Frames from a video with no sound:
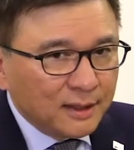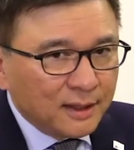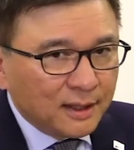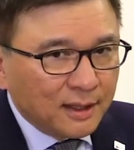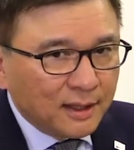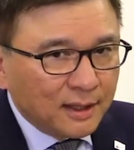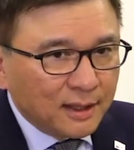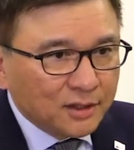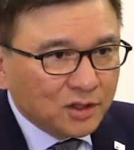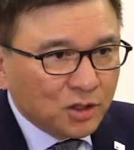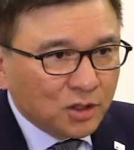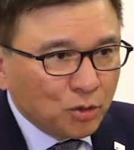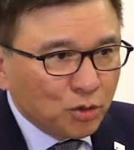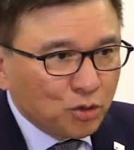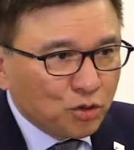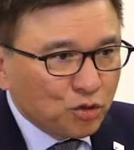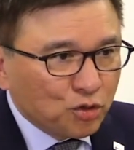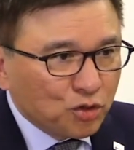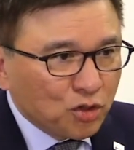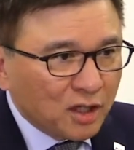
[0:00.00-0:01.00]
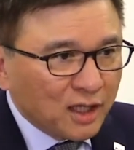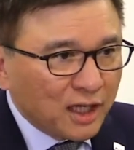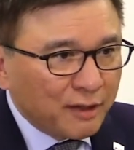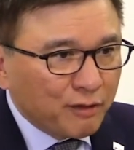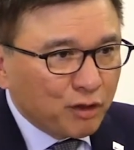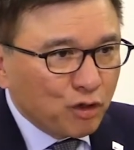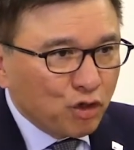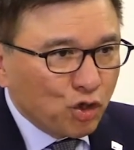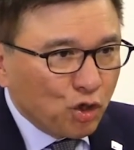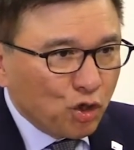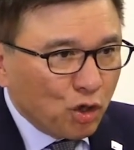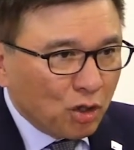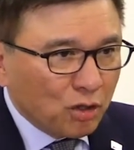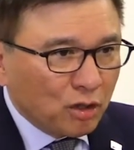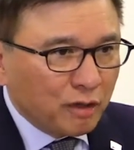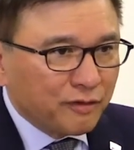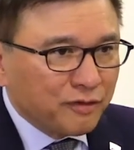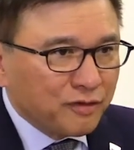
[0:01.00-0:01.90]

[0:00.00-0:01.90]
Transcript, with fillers: Uh, so you do not have a lot of